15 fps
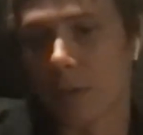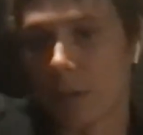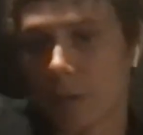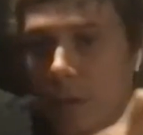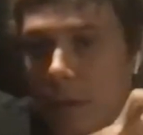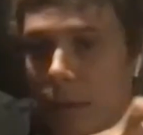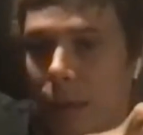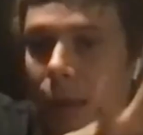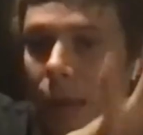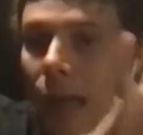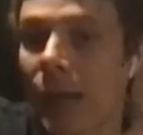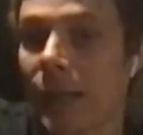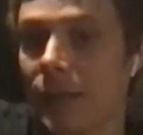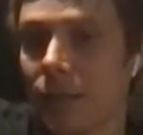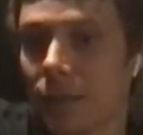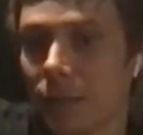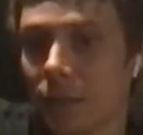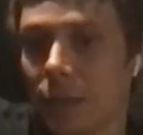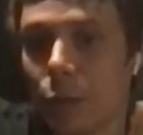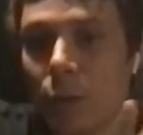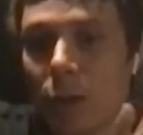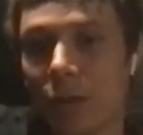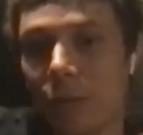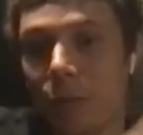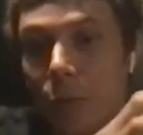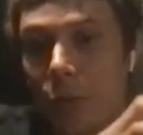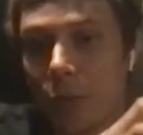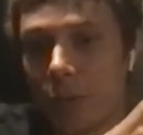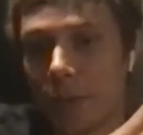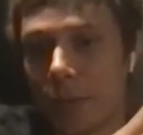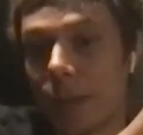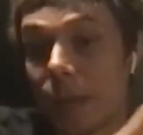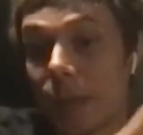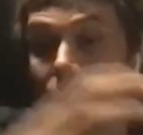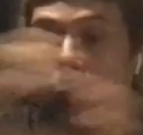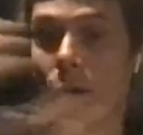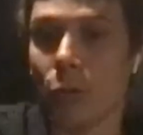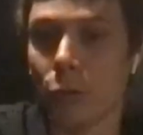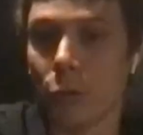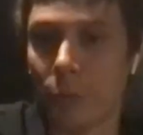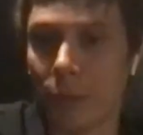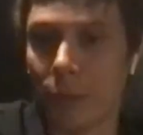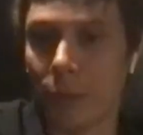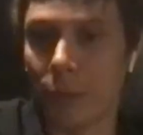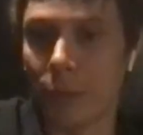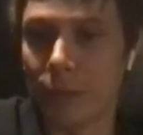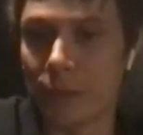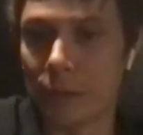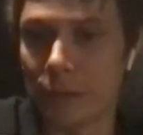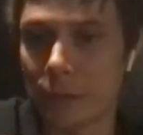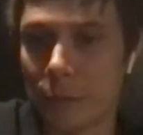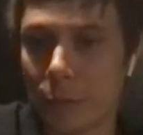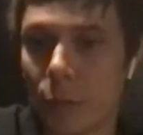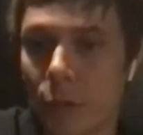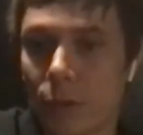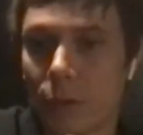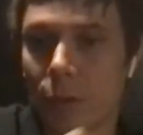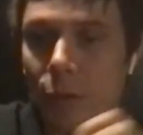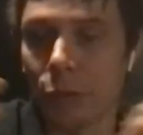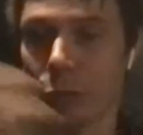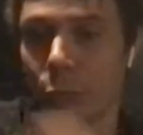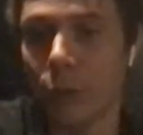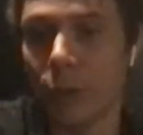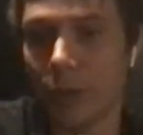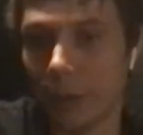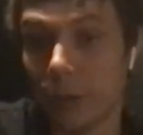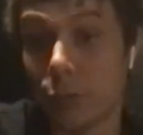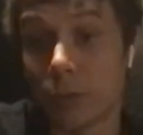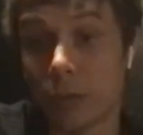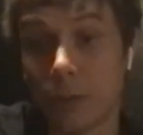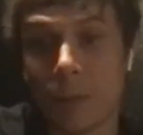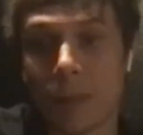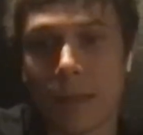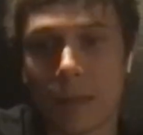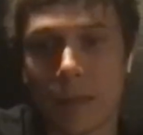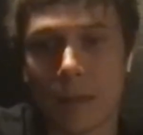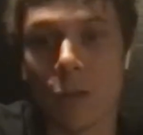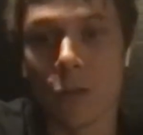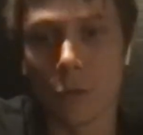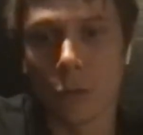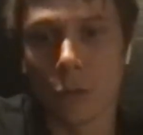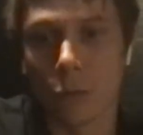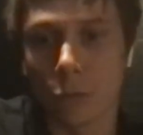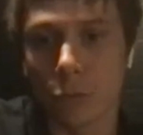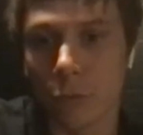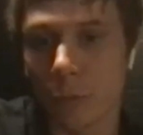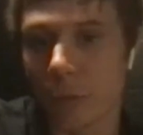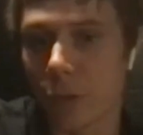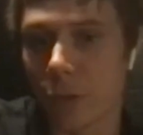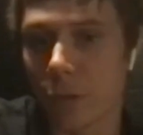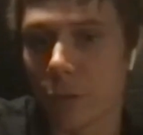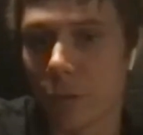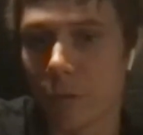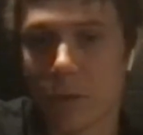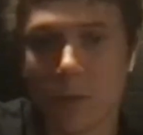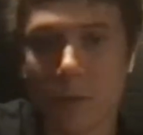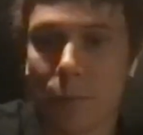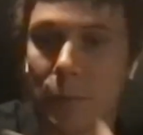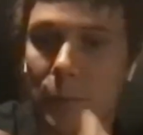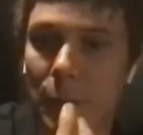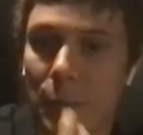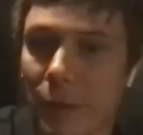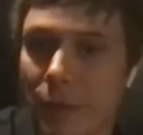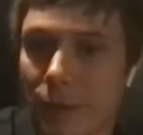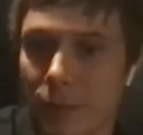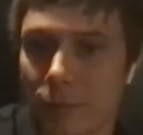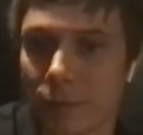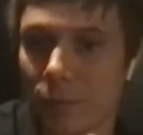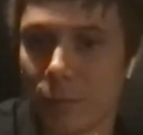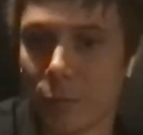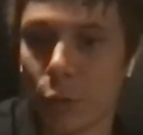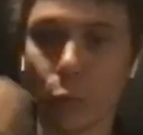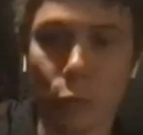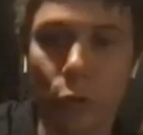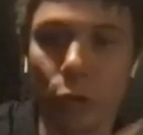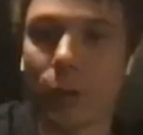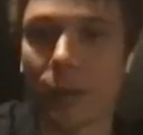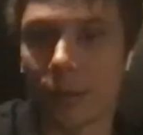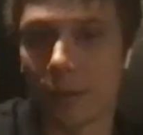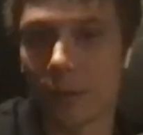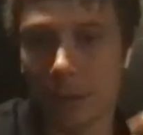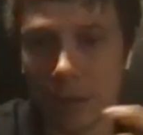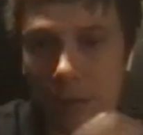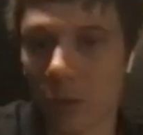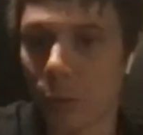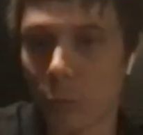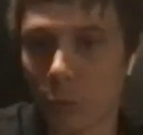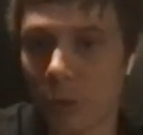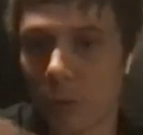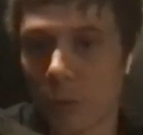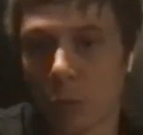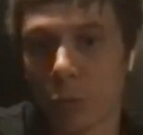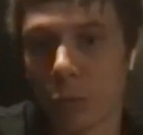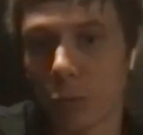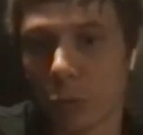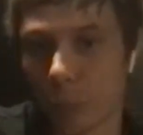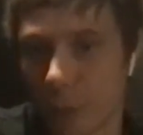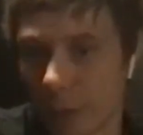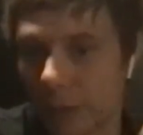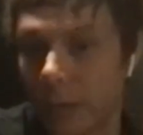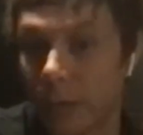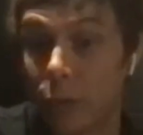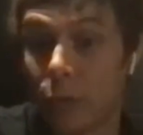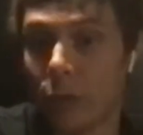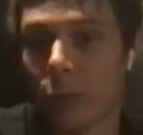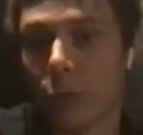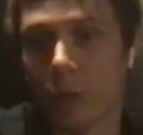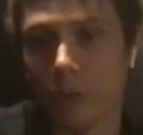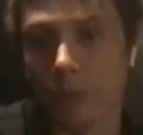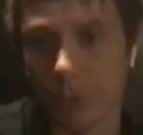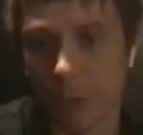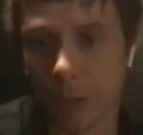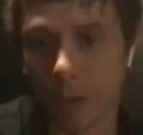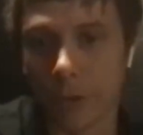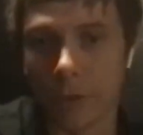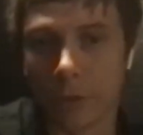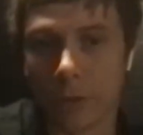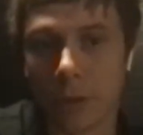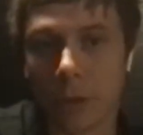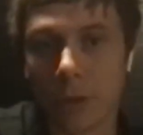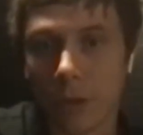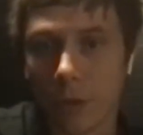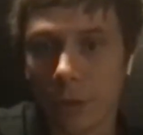Like ideally, you have policies that can automate it, but if you really need to keep that under control because maybe you know that it's not possible to automate and you need to have a, a, a